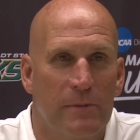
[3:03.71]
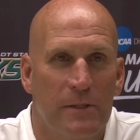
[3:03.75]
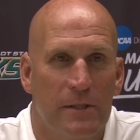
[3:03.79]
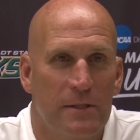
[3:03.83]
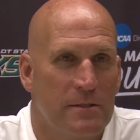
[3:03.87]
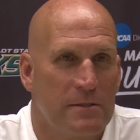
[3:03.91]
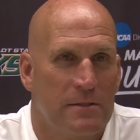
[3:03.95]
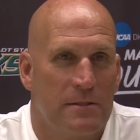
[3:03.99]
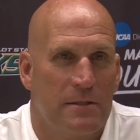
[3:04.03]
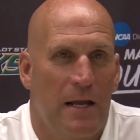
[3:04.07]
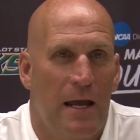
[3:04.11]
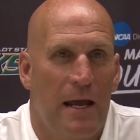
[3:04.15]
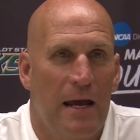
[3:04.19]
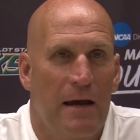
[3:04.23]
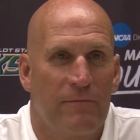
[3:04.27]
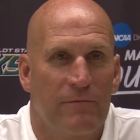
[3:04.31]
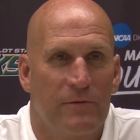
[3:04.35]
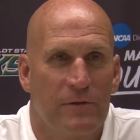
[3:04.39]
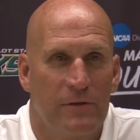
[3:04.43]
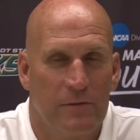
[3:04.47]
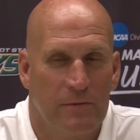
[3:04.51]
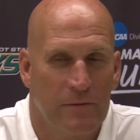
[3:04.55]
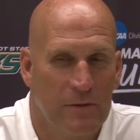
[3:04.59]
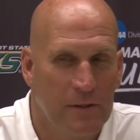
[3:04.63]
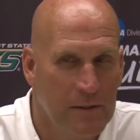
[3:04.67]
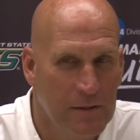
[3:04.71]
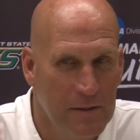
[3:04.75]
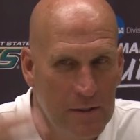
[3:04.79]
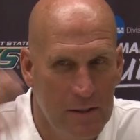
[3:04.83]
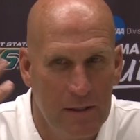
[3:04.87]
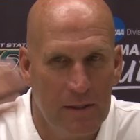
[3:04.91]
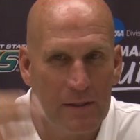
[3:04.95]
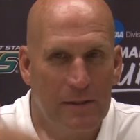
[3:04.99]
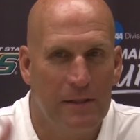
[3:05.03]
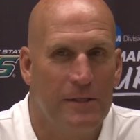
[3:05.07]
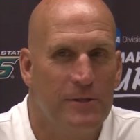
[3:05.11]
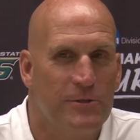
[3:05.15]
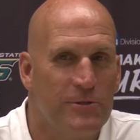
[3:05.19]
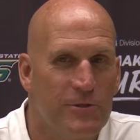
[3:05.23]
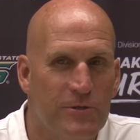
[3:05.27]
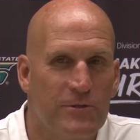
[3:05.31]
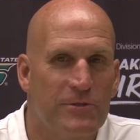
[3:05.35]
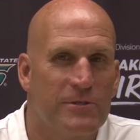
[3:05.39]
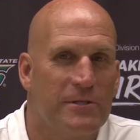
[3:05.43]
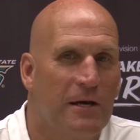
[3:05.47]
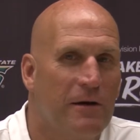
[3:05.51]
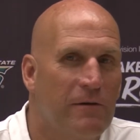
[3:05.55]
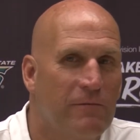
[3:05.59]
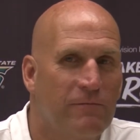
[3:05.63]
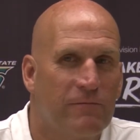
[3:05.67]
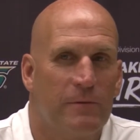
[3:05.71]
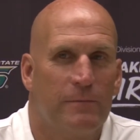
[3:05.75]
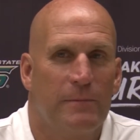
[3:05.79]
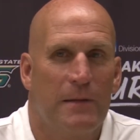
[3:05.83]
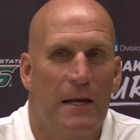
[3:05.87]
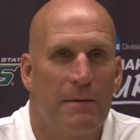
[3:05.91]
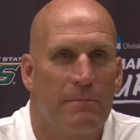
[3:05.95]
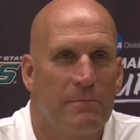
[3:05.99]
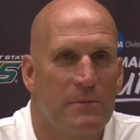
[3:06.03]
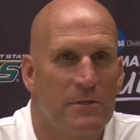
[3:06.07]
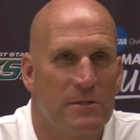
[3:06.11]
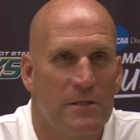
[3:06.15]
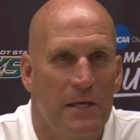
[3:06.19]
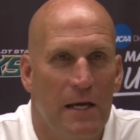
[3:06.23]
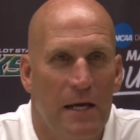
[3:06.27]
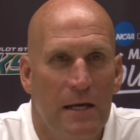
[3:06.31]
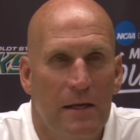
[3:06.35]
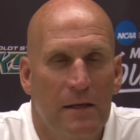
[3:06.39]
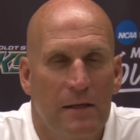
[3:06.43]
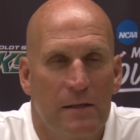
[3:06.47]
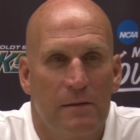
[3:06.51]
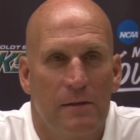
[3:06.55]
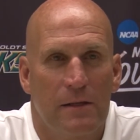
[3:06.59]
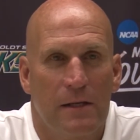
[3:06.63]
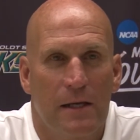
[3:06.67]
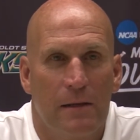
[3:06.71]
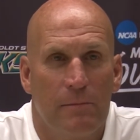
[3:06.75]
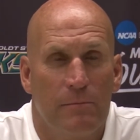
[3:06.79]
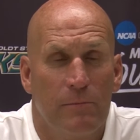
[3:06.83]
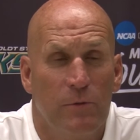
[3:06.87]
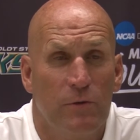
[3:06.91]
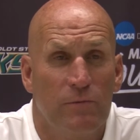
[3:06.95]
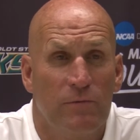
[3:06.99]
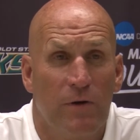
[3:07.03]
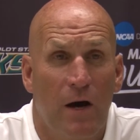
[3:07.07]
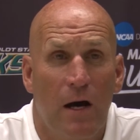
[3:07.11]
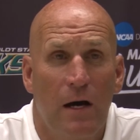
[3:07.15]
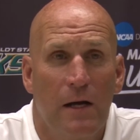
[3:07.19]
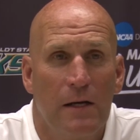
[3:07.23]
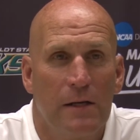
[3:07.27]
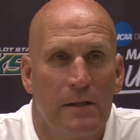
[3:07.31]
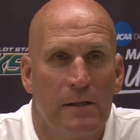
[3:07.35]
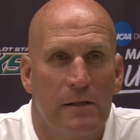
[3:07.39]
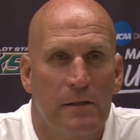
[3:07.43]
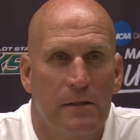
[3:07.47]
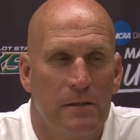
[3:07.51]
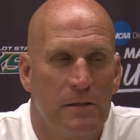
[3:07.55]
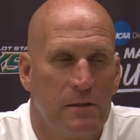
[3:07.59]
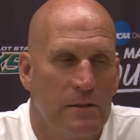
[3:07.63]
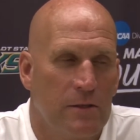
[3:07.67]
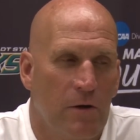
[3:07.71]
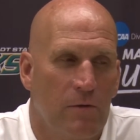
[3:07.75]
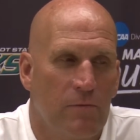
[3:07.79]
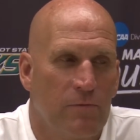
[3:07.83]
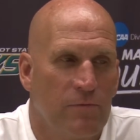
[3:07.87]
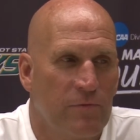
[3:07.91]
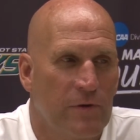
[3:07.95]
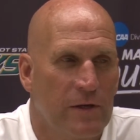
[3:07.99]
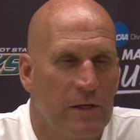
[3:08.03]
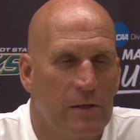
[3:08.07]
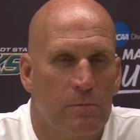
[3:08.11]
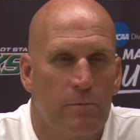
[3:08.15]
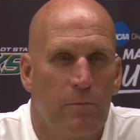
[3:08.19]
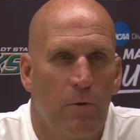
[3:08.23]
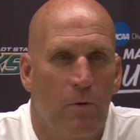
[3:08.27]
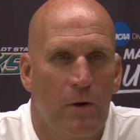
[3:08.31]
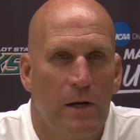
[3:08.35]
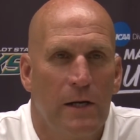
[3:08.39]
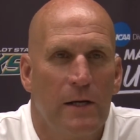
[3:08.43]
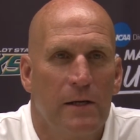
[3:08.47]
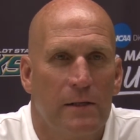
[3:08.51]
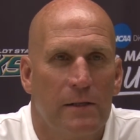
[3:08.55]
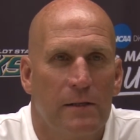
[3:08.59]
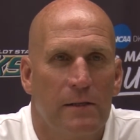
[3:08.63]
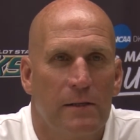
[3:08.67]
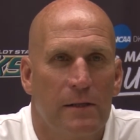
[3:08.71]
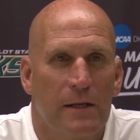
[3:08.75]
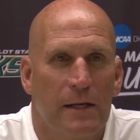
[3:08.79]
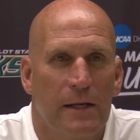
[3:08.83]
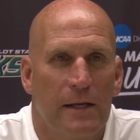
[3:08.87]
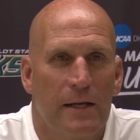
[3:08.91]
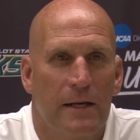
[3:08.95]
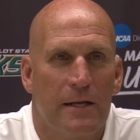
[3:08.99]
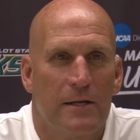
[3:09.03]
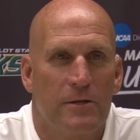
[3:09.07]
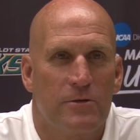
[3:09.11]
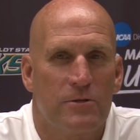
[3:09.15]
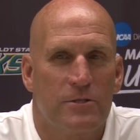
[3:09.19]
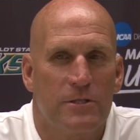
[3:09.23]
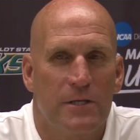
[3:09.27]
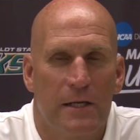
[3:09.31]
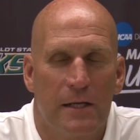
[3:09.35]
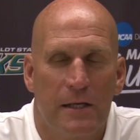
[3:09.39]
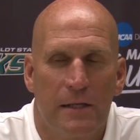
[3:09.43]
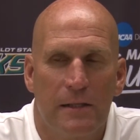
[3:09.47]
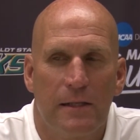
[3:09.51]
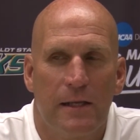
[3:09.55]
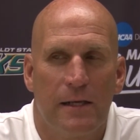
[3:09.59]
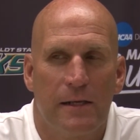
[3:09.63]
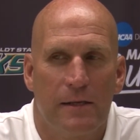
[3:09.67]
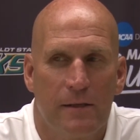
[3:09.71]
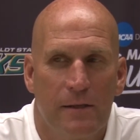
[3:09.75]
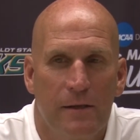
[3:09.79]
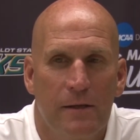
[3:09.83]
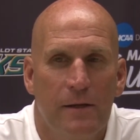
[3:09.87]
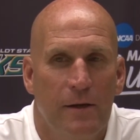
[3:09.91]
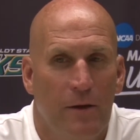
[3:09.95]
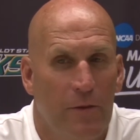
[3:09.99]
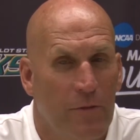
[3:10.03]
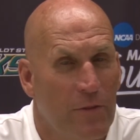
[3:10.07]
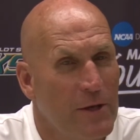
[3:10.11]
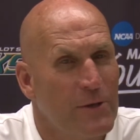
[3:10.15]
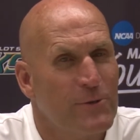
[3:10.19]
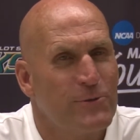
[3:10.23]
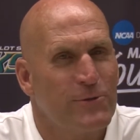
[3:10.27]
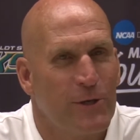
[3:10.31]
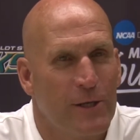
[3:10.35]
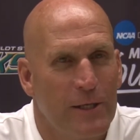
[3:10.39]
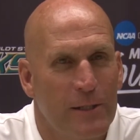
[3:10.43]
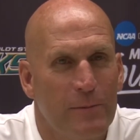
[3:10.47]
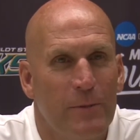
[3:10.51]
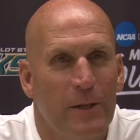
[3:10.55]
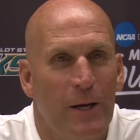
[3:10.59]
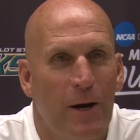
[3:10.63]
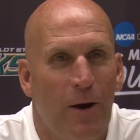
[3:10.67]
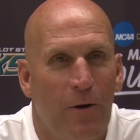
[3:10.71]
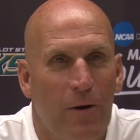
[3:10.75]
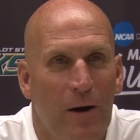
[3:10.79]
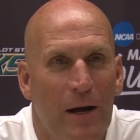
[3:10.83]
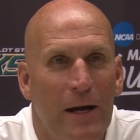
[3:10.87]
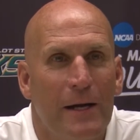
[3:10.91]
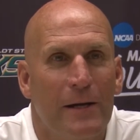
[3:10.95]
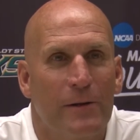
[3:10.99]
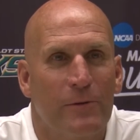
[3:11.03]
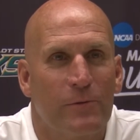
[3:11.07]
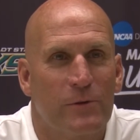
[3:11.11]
You just have to cleanse yourself from that mistake and move on and don't finger point and understand that things are going to be all right.